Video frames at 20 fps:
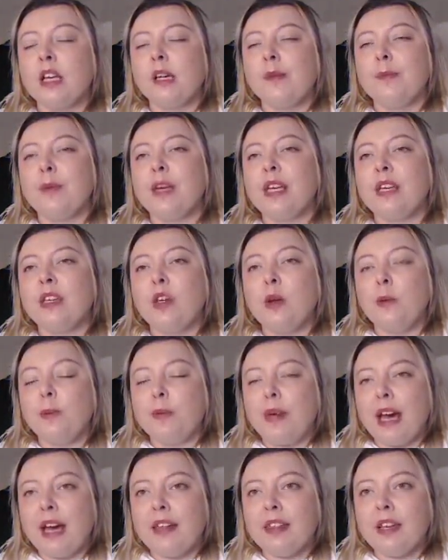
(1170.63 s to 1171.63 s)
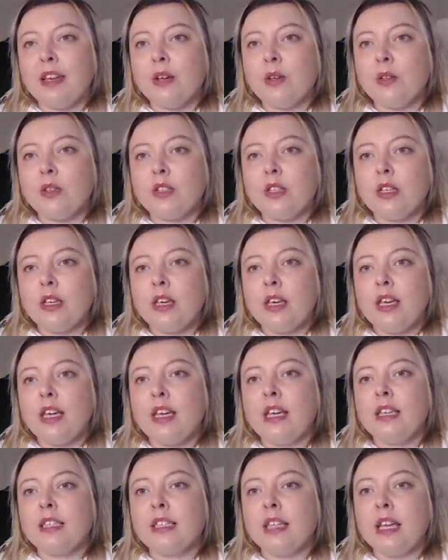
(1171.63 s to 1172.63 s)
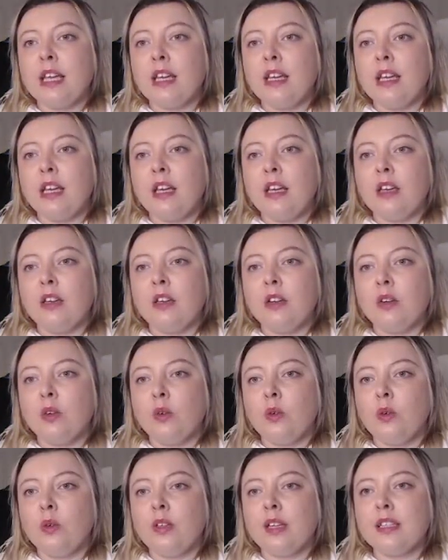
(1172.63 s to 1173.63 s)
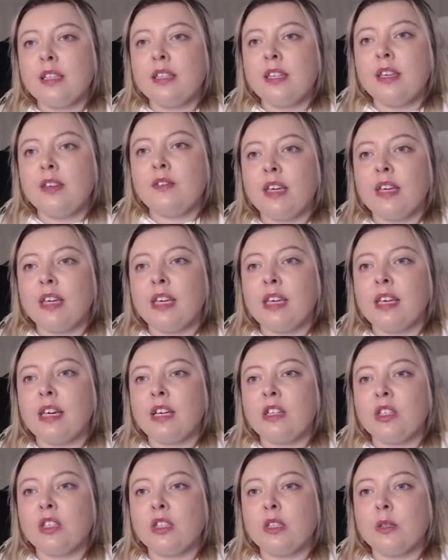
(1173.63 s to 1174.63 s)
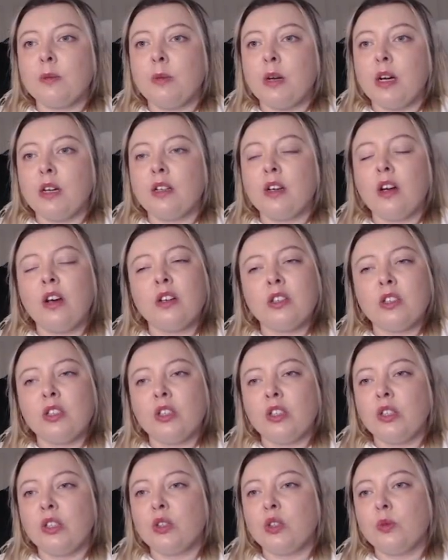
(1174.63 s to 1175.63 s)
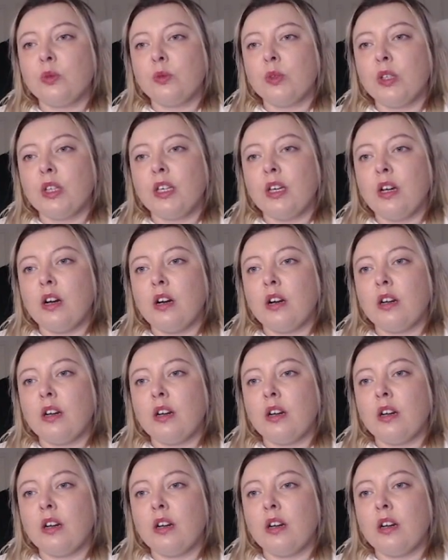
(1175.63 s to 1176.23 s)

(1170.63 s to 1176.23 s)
but in your bathhouse is hidden, let's see if I catch this bug. I'll show you, it's really hard.